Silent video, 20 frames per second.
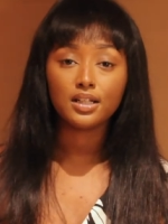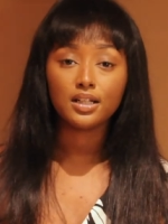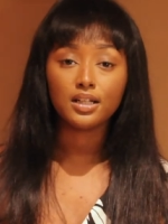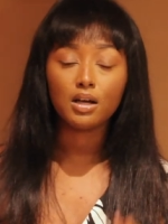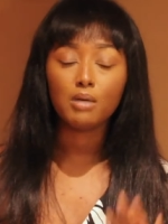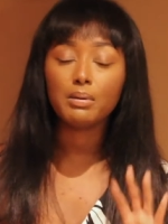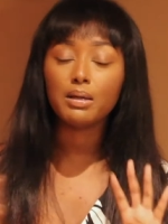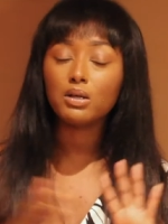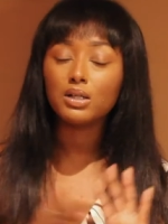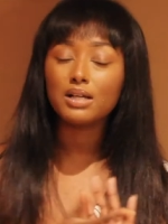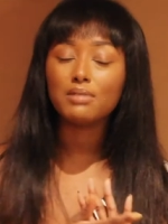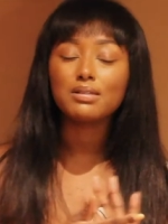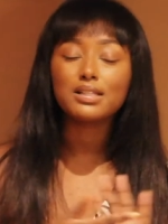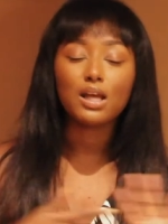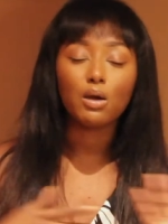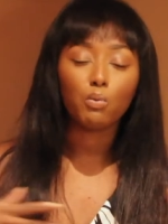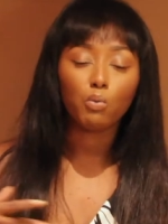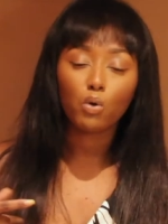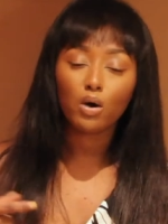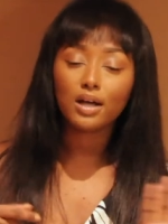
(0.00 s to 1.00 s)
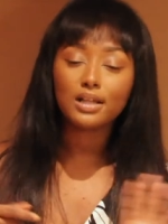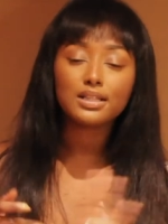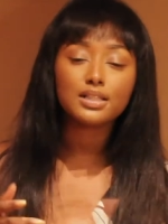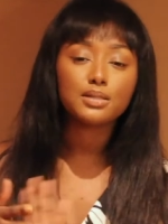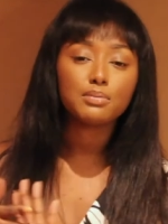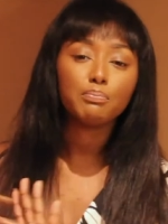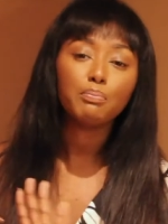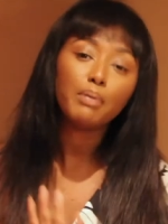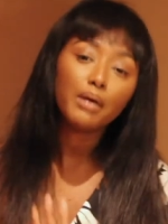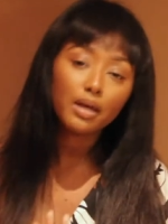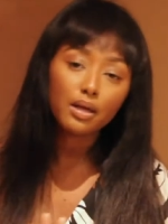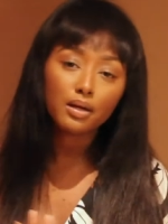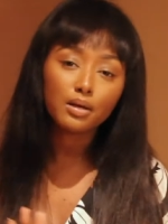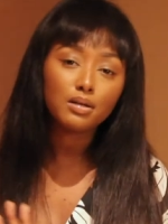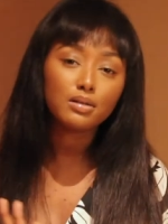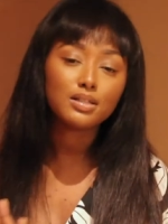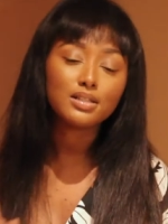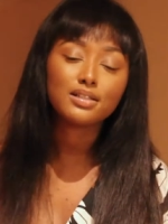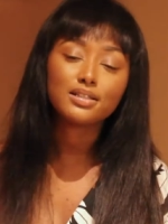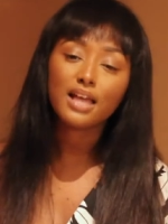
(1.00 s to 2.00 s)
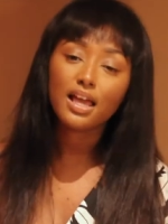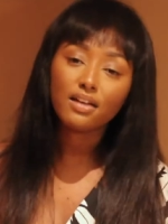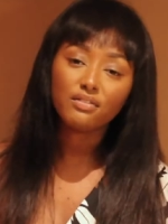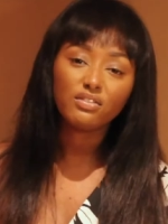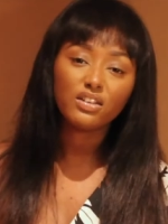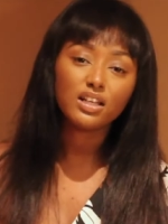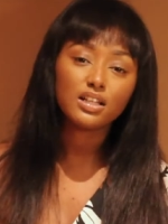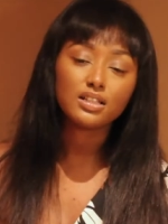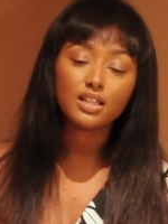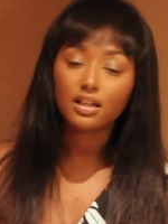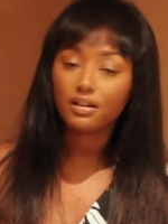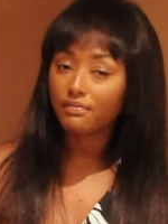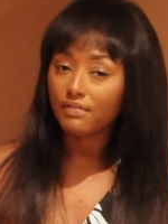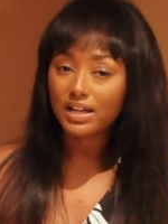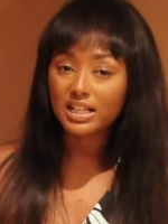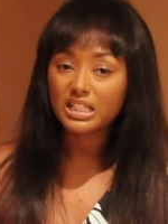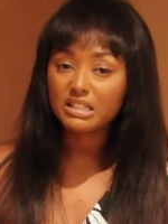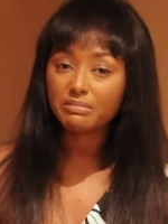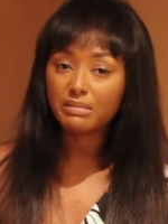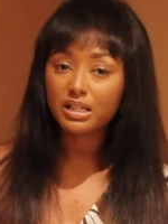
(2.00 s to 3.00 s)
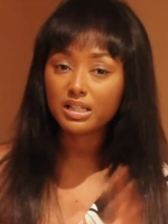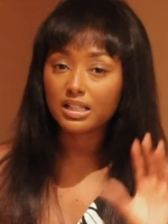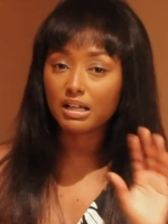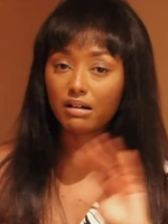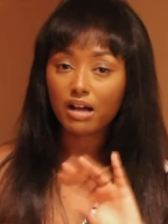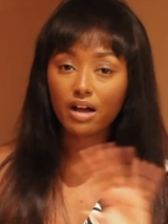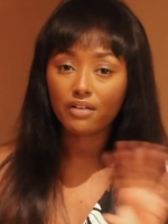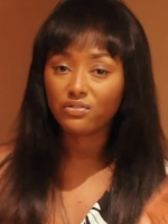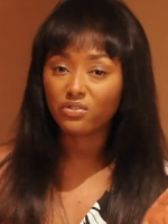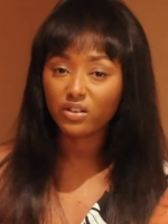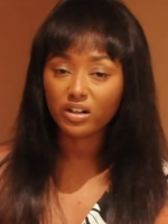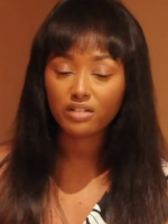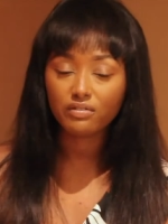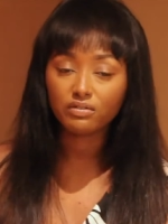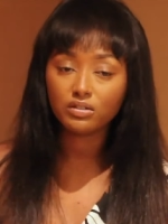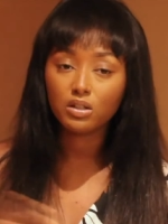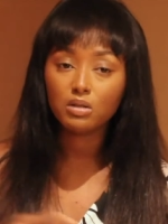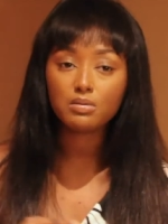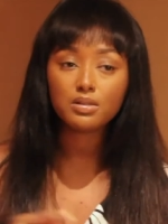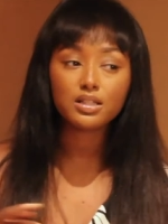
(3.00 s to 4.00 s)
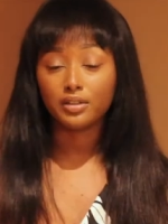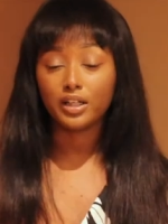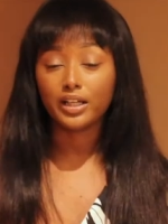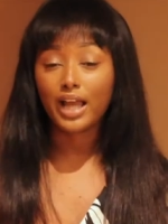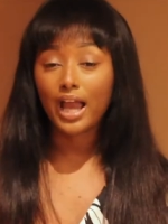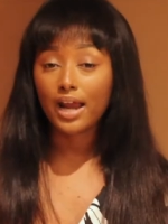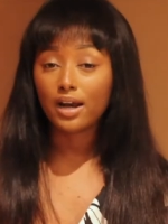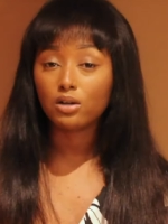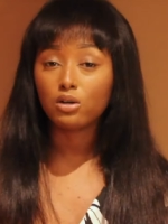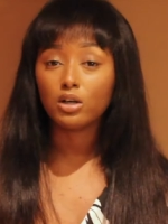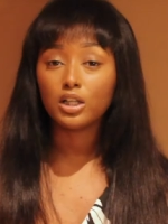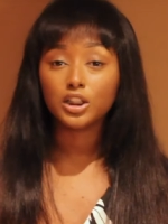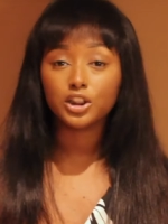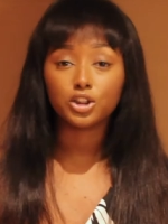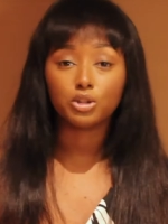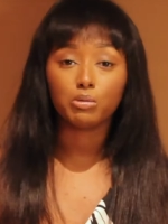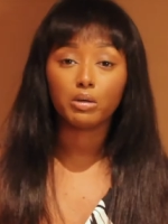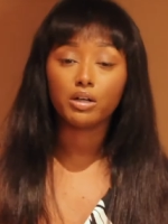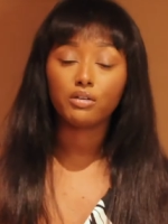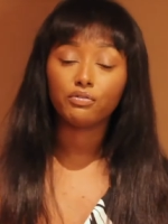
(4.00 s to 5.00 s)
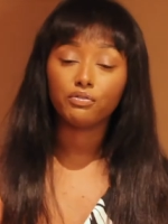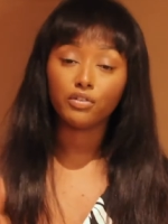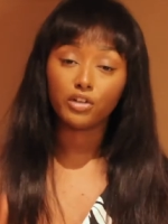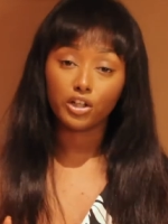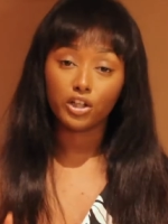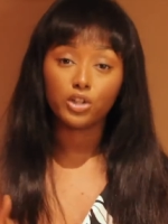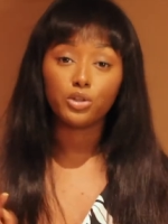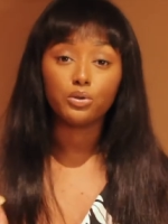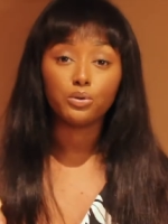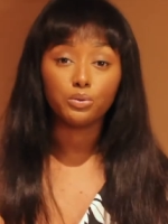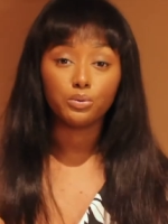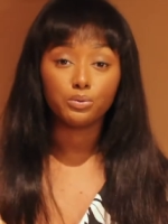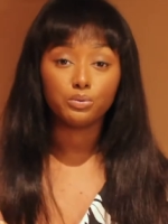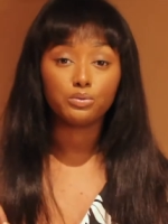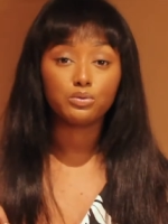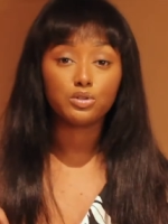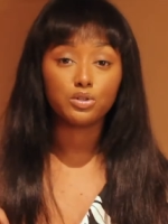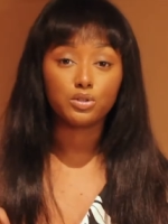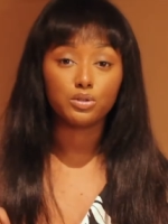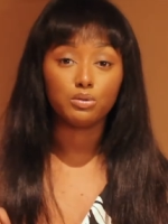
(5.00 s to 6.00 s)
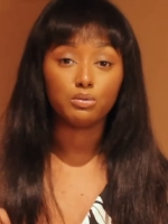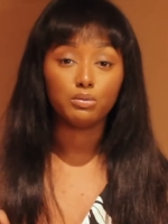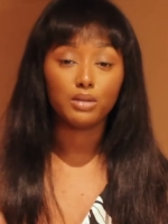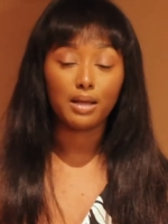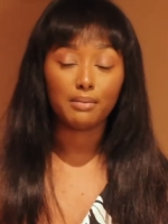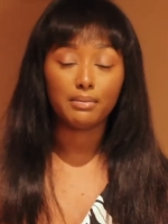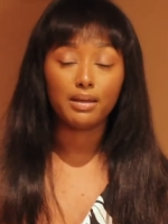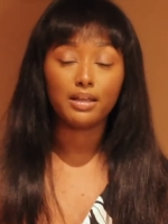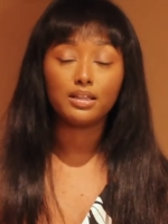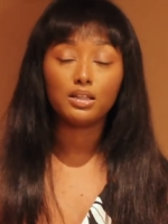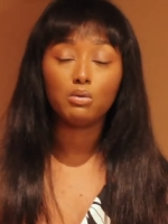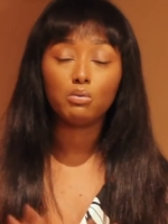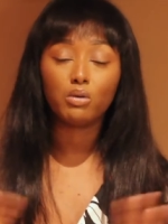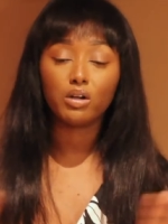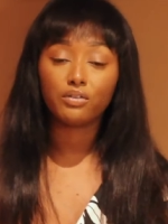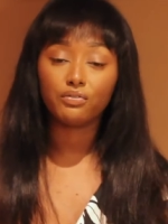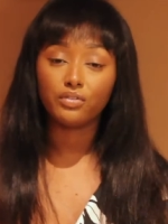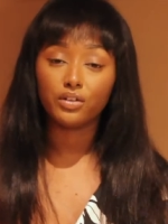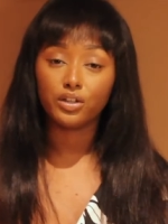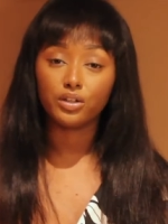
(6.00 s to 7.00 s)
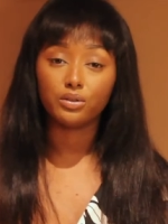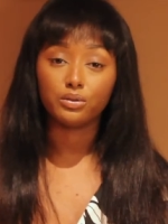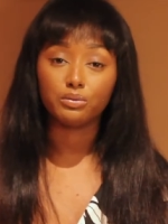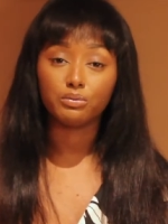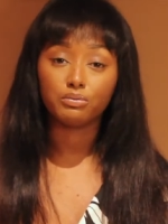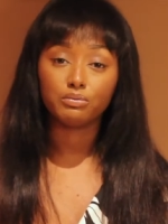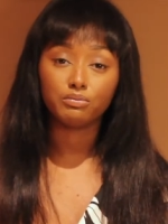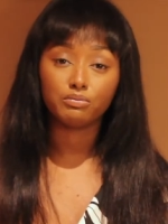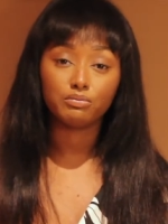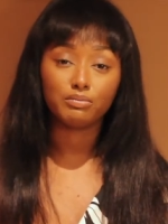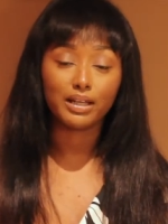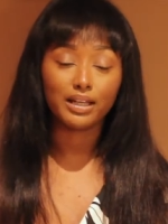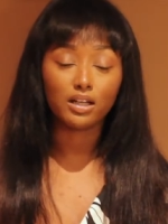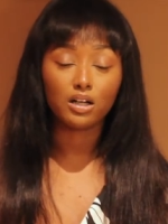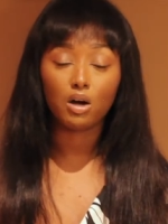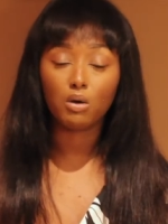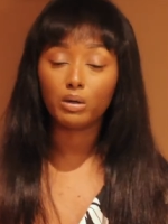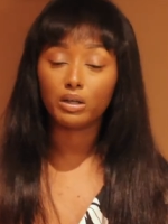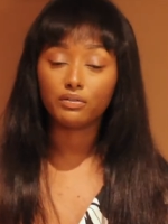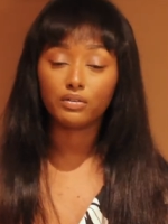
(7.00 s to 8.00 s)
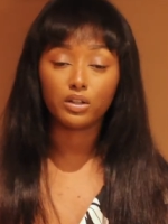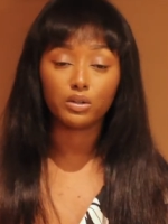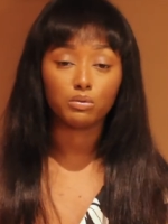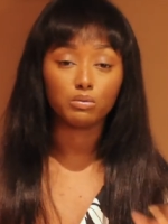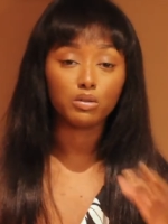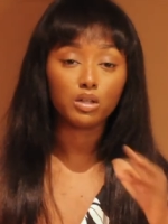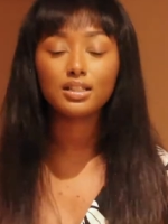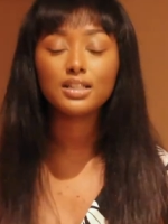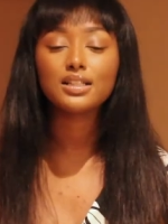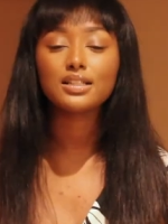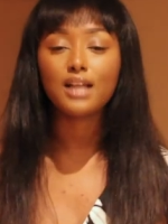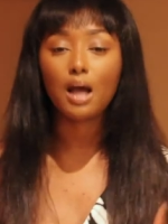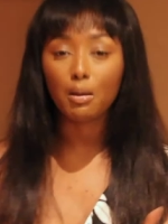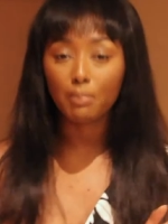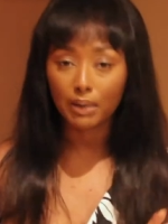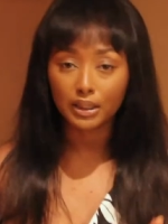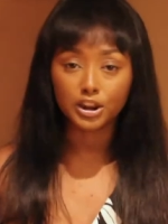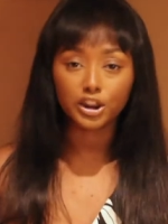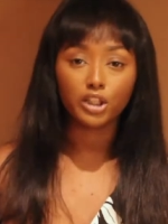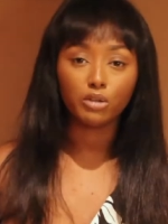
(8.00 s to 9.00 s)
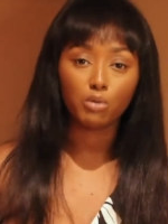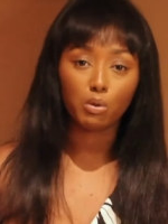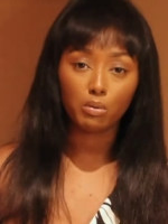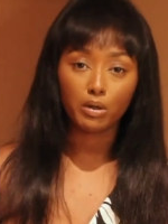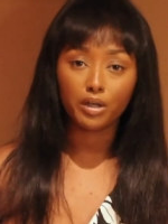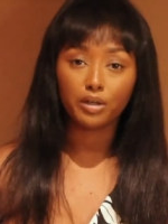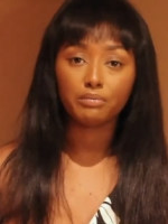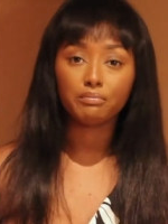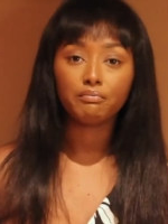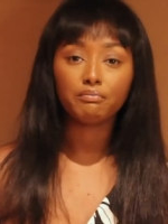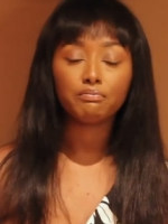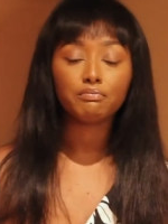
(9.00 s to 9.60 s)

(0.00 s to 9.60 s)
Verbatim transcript: It'll be, it would say wants, bills, savings, and investments. I'll have four envelopes. Your categories should work for you too. Like make them work for you. Make it all work for you. This is how budgeting will work.